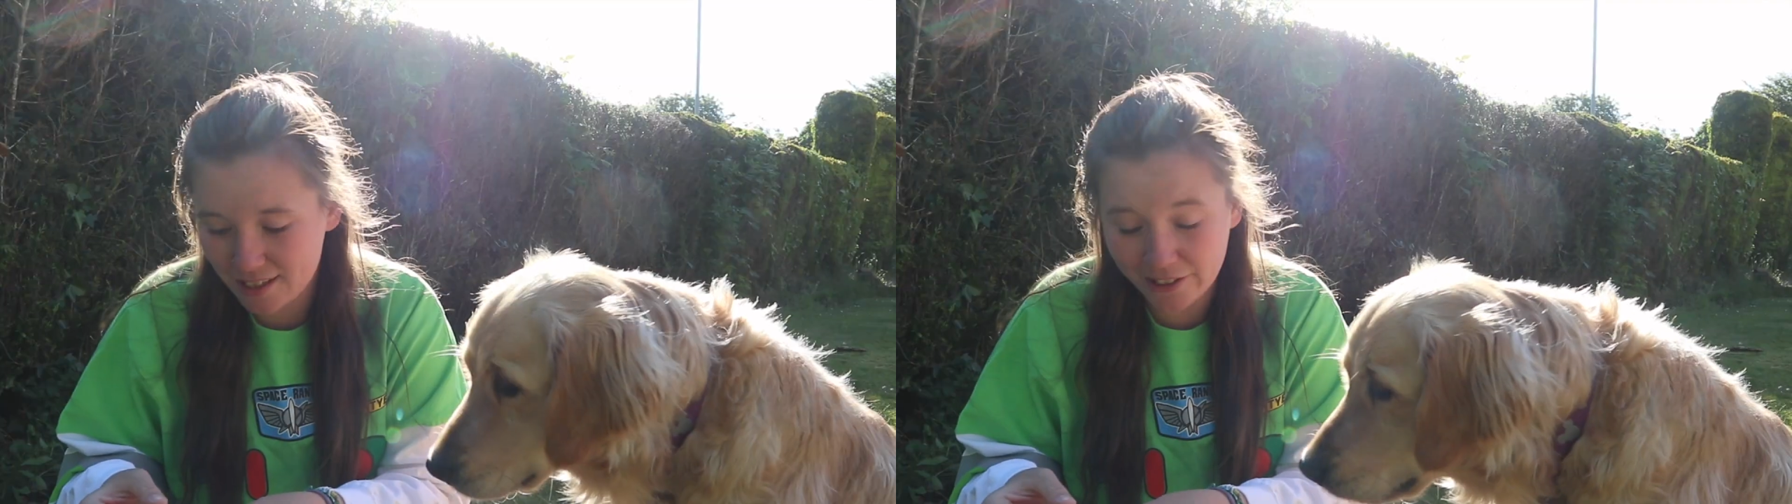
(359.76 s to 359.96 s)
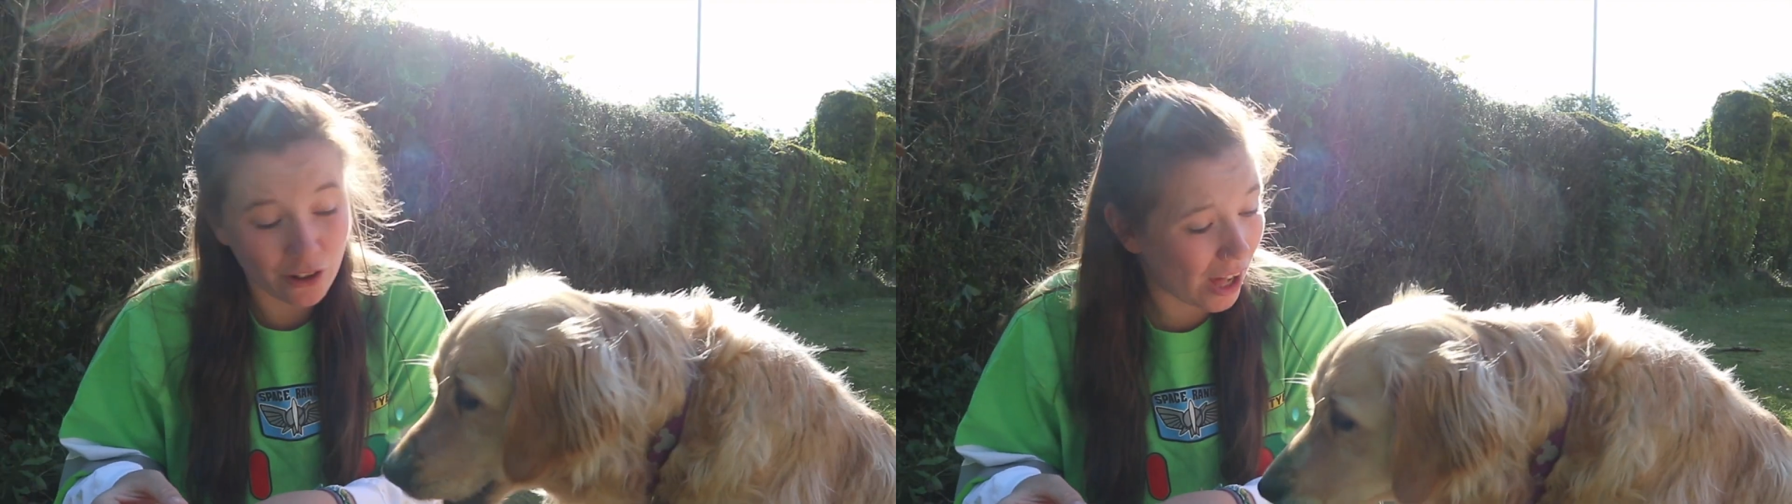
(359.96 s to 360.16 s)

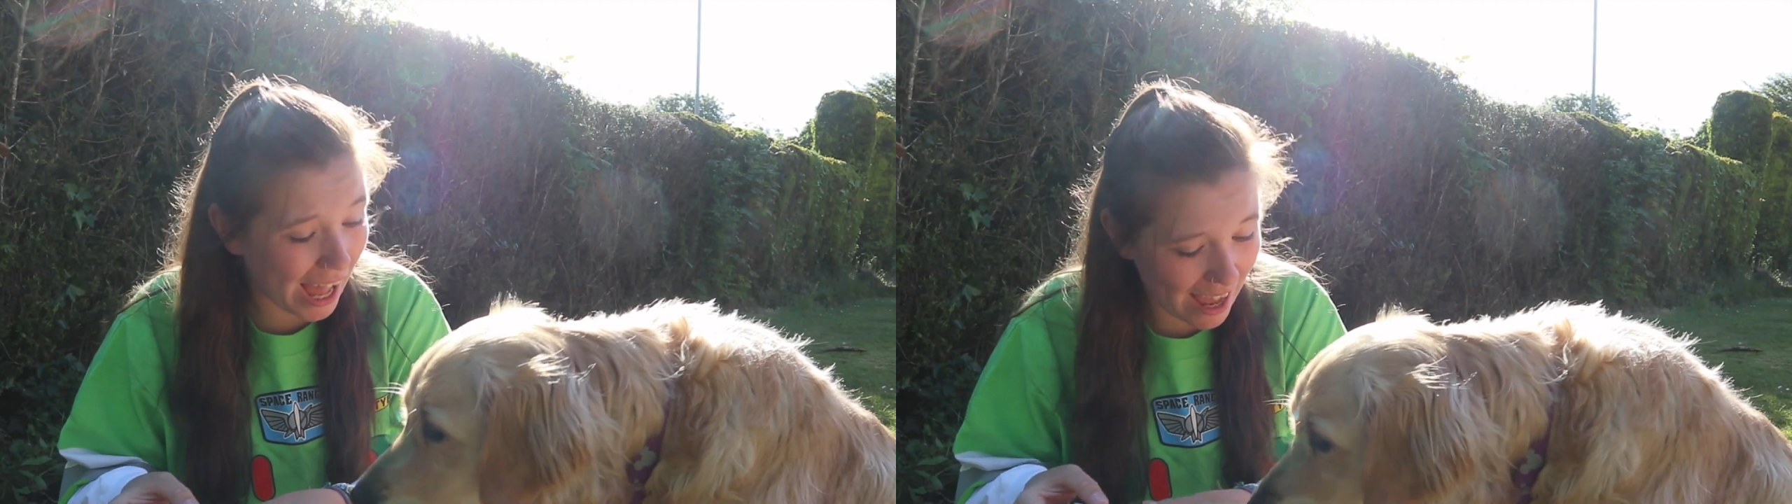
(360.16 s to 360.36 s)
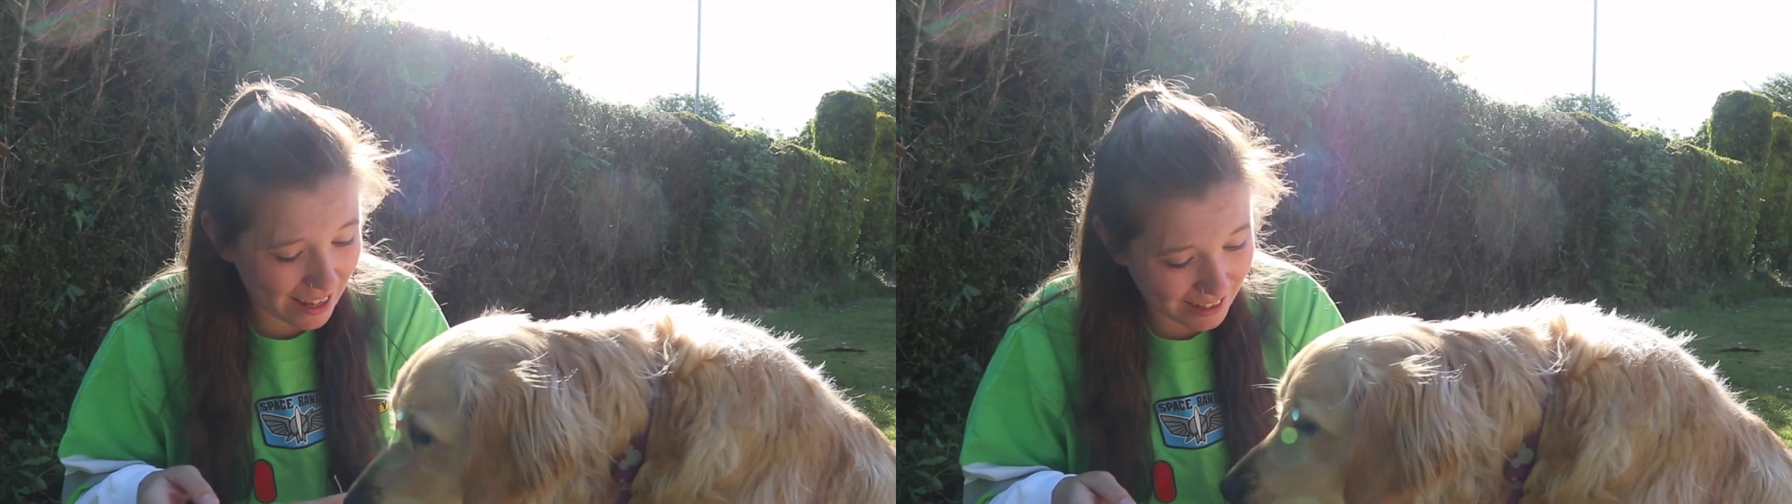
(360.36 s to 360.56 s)
They're all a
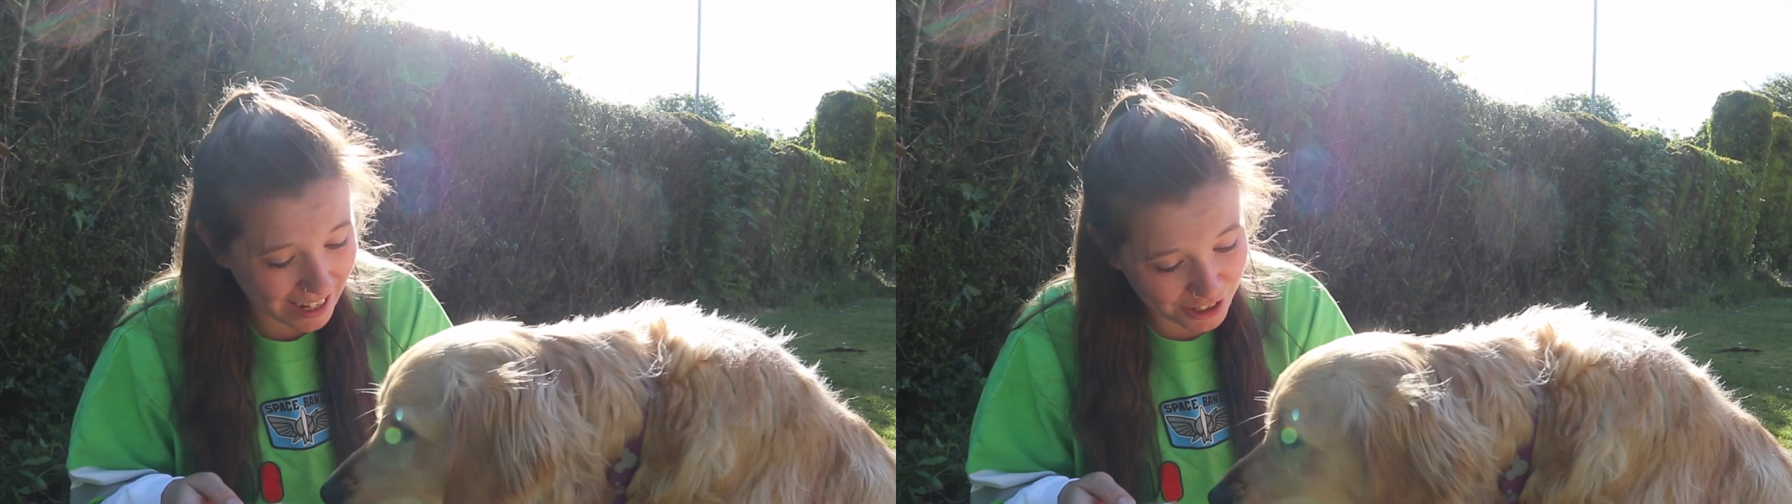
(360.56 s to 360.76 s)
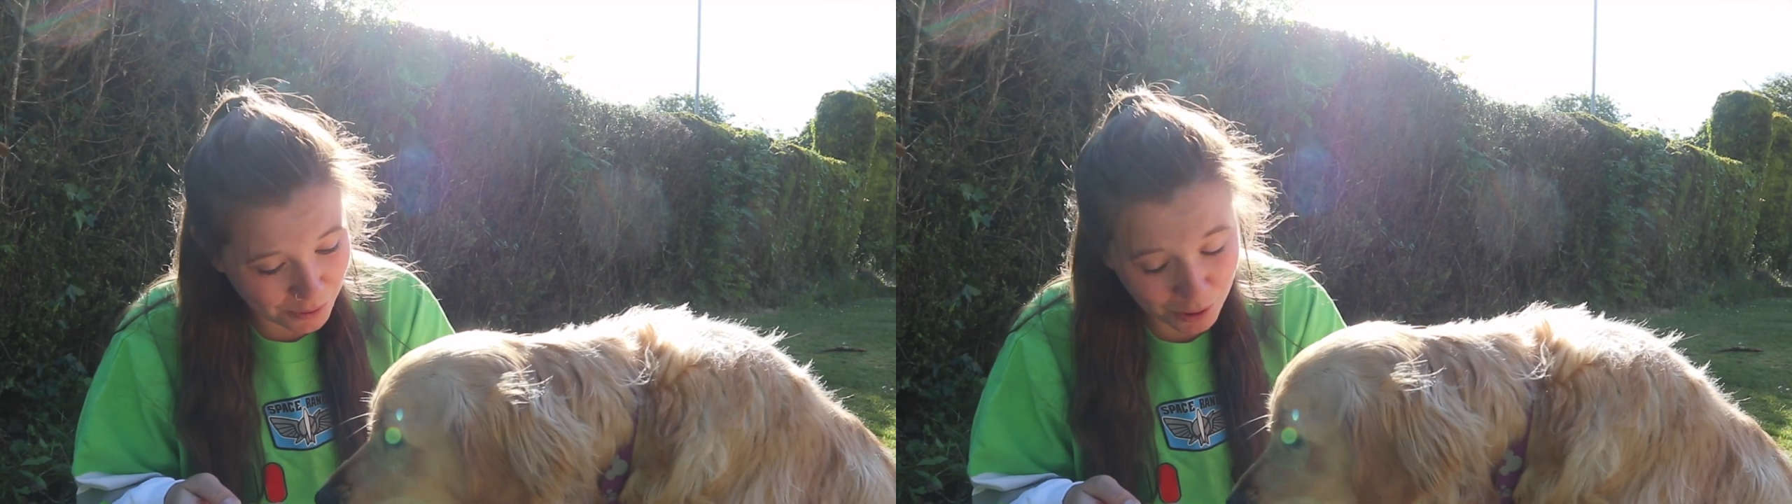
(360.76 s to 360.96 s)
hit. Yeah,
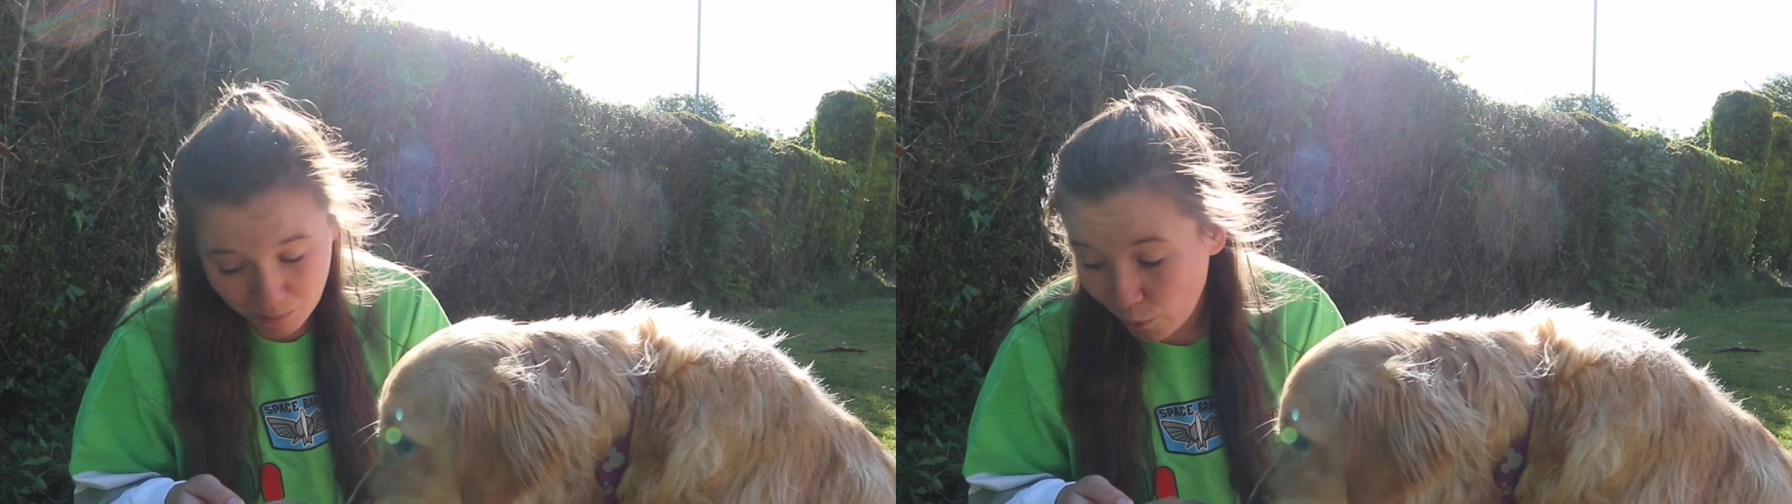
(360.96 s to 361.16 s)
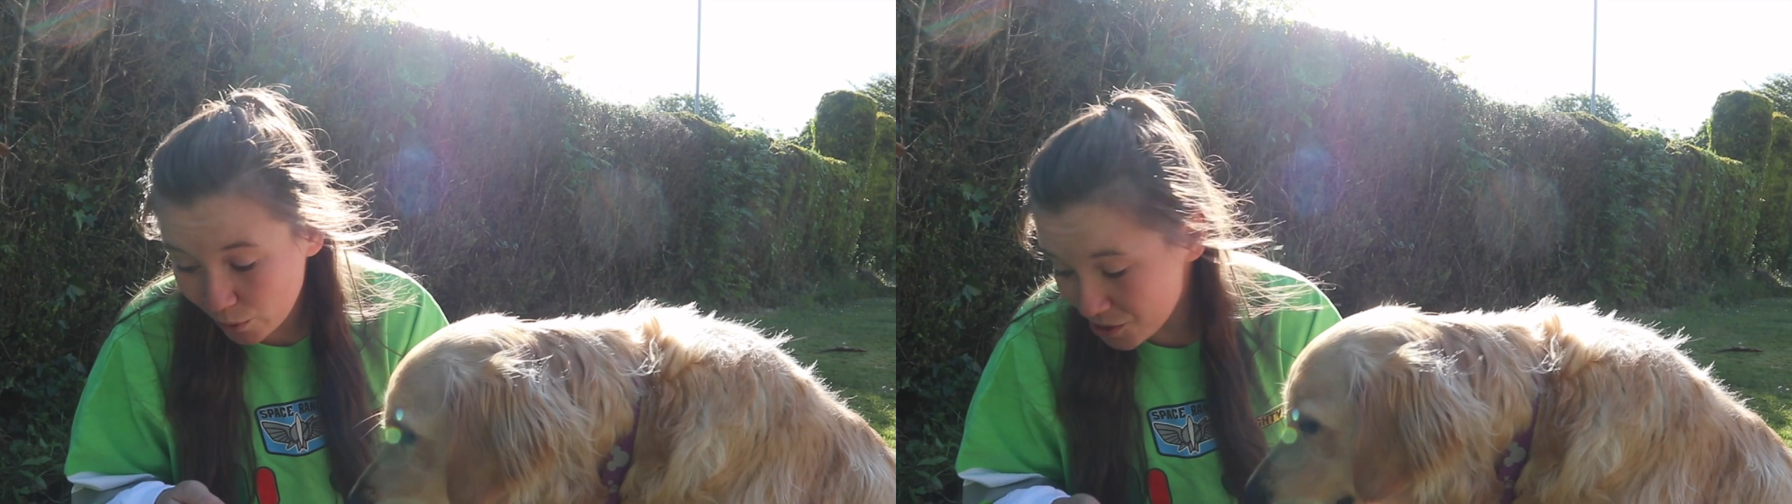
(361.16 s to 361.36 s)
you want more,